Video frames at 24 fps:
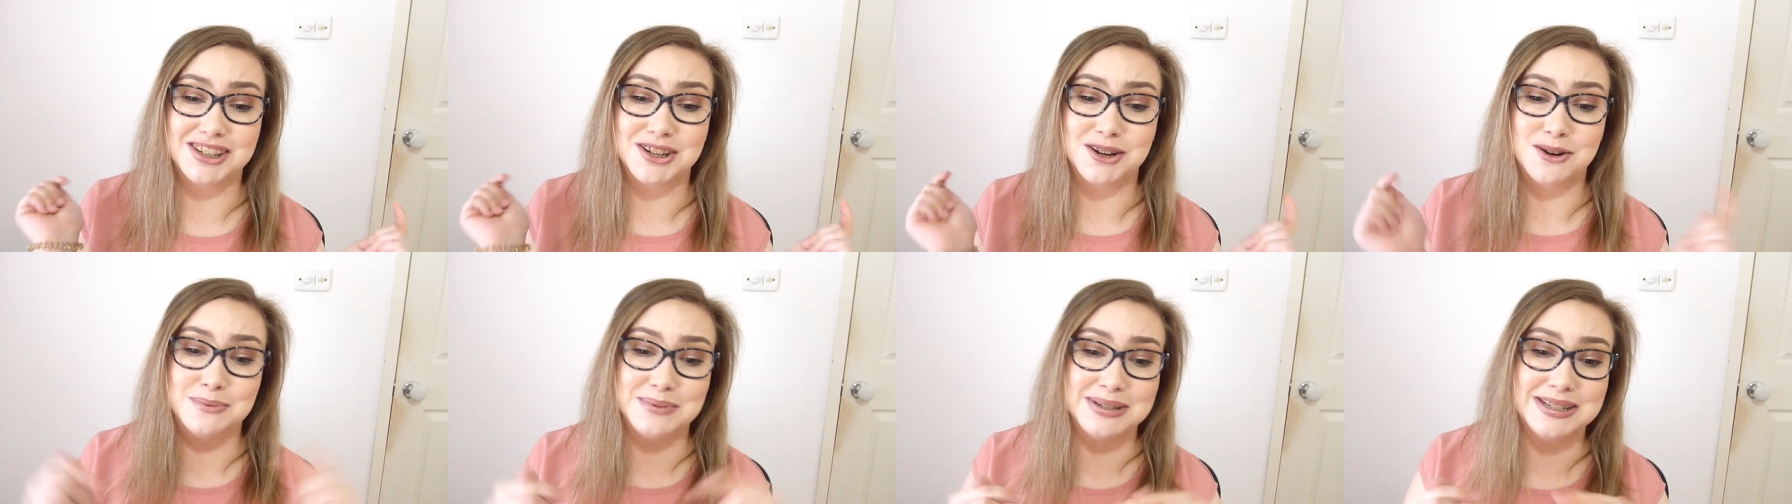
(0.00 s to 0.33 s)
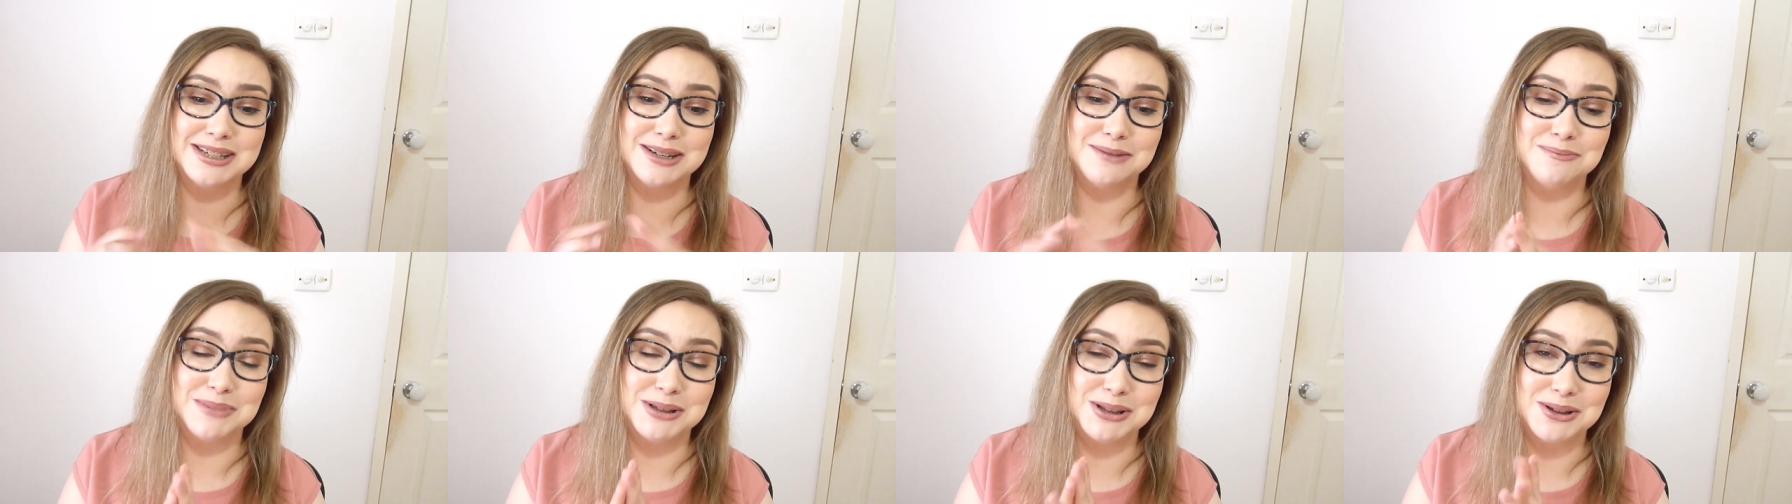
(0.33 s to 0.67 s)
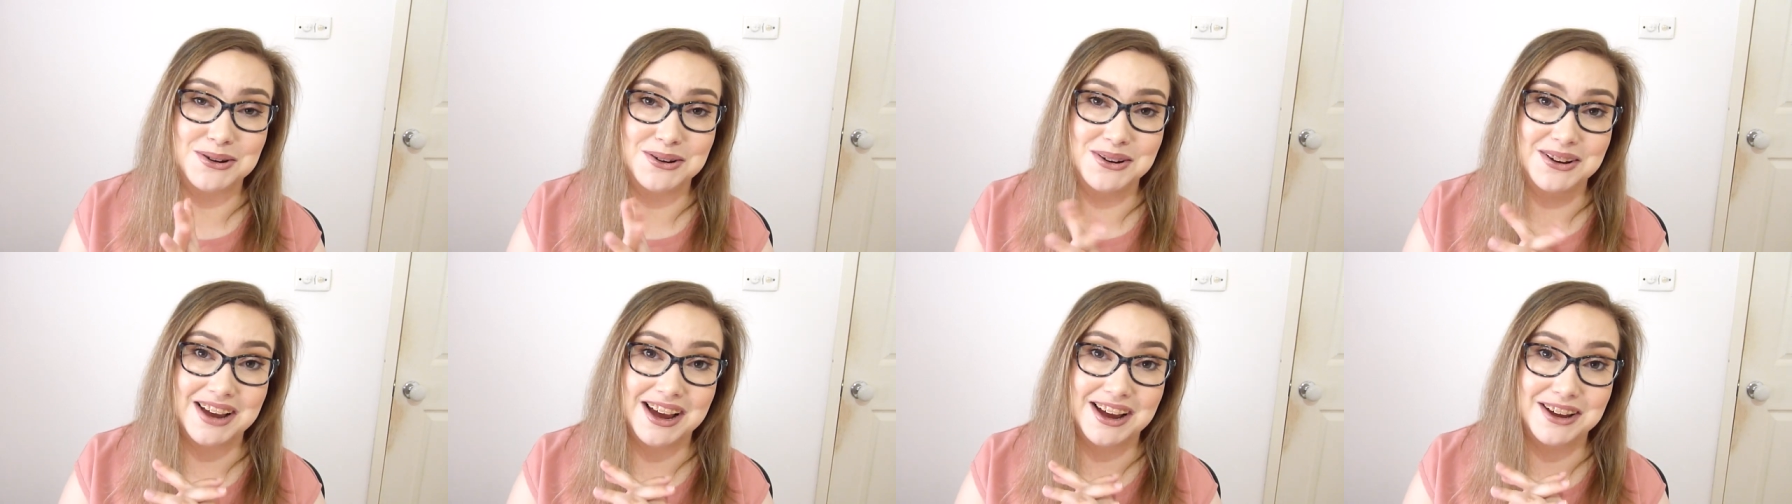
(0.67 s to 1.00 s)
Comment down
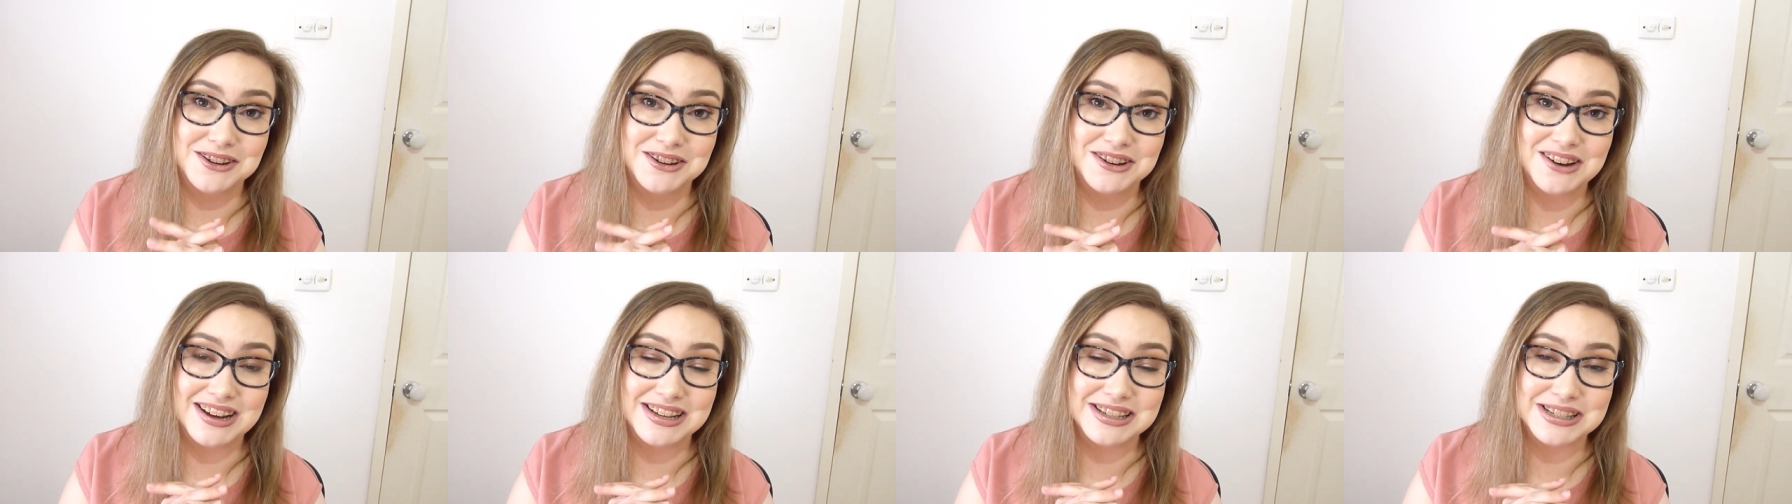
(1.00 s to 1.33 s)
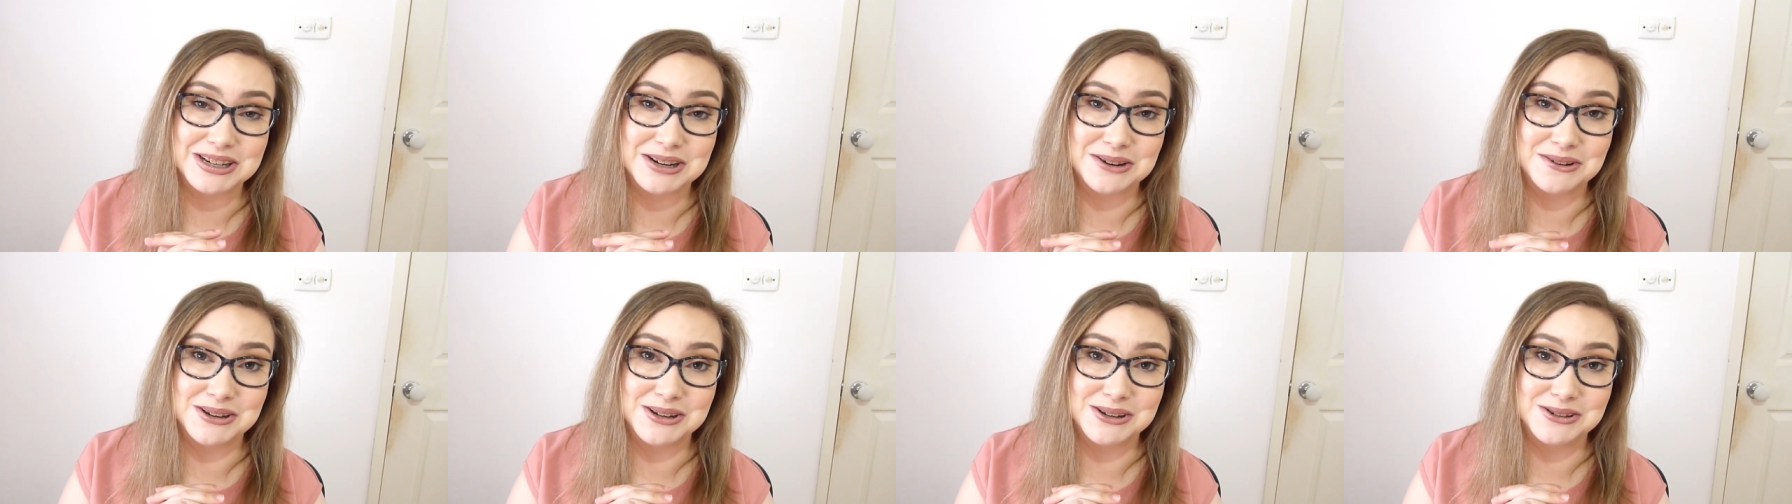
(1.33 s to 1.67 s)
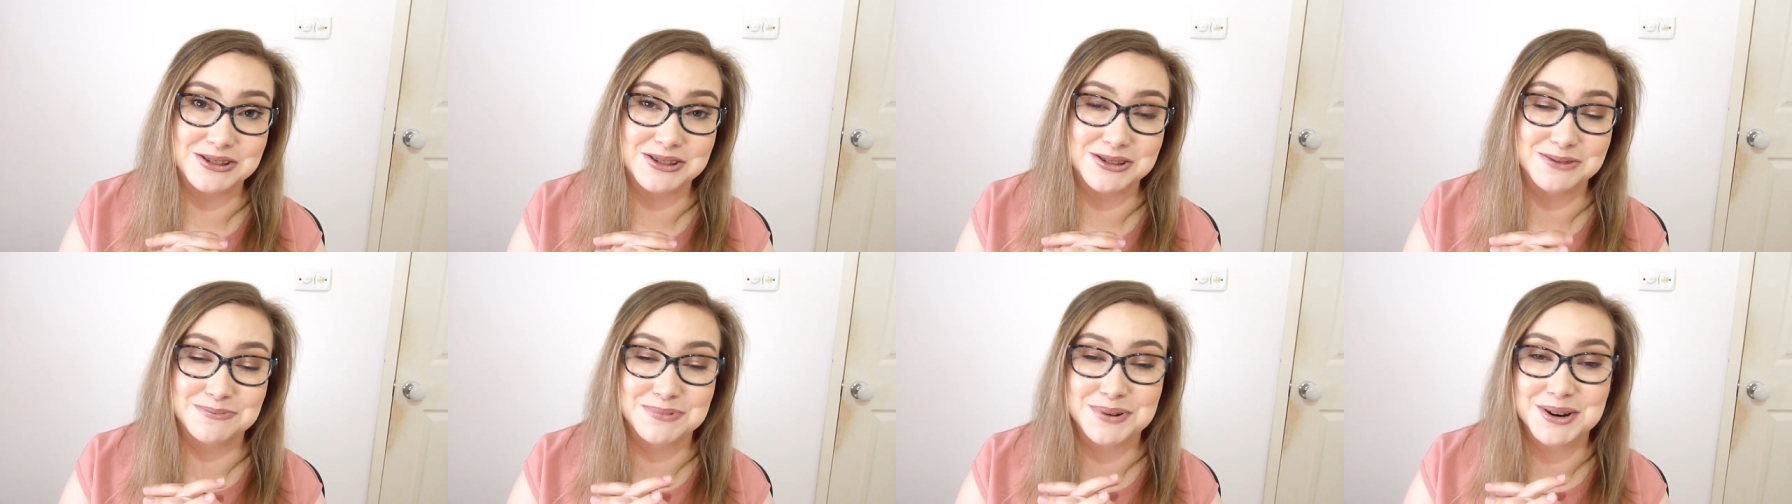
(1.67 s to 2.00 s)
below how you guys are going
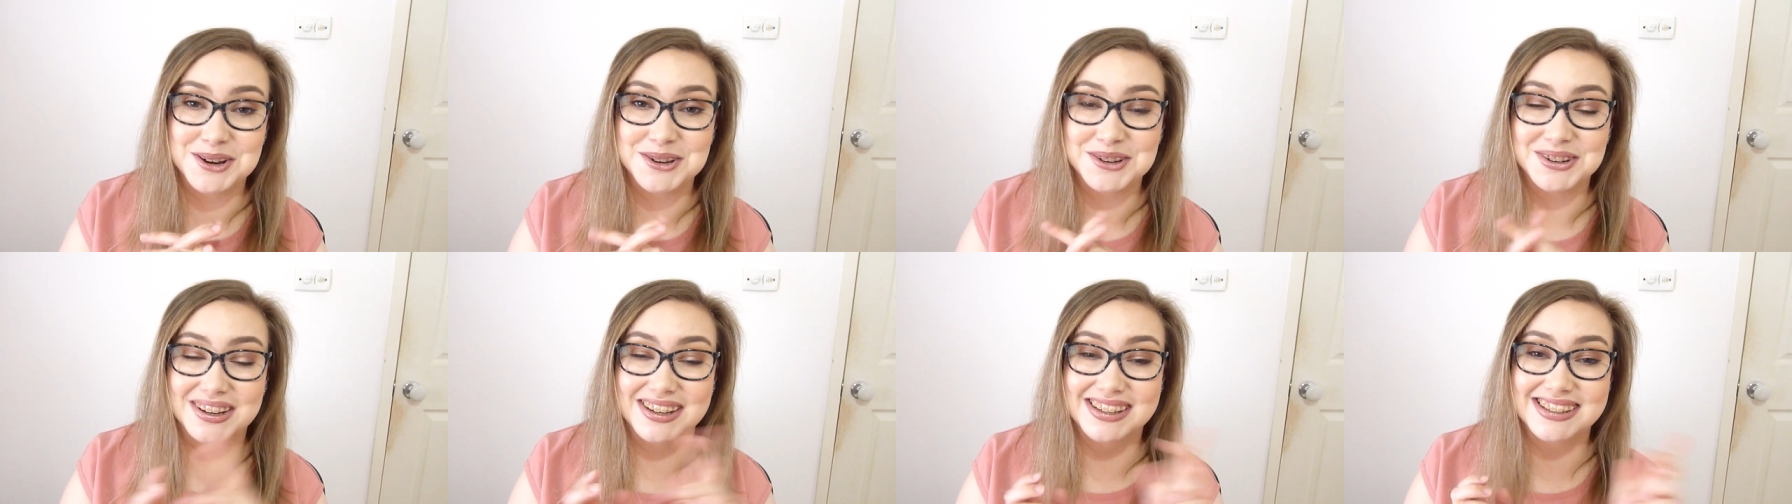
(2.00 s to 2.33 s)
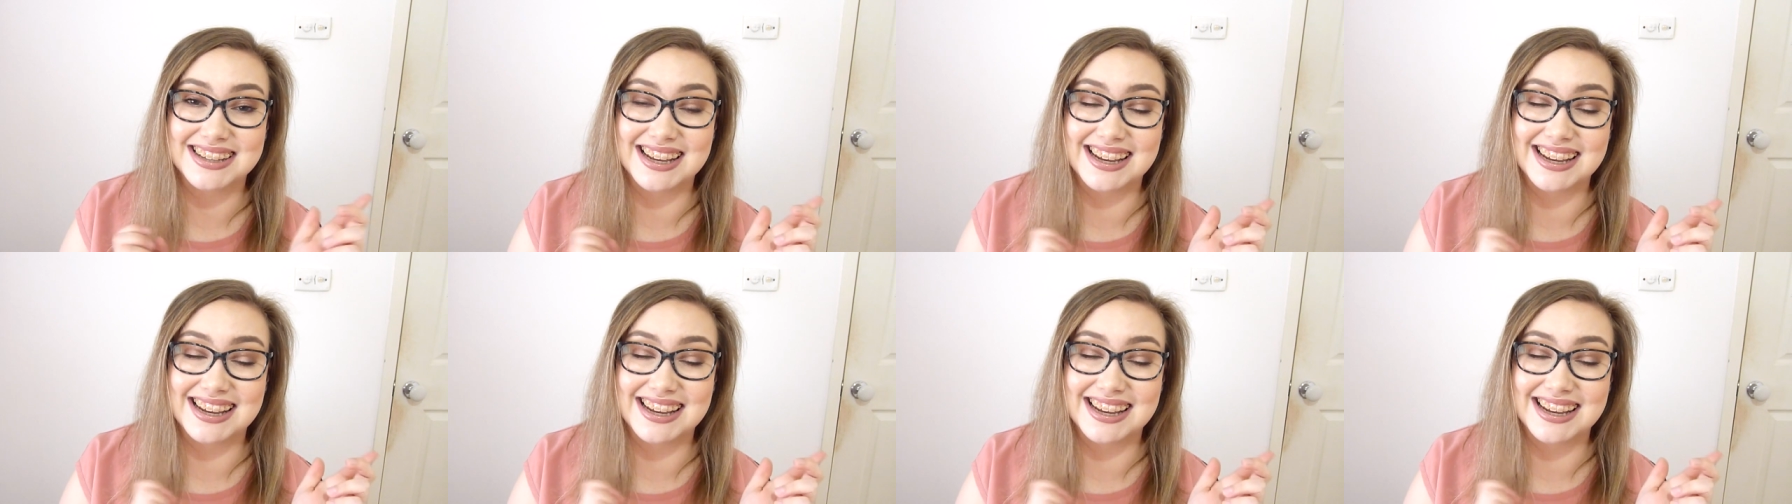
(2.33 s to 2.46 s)
on your projects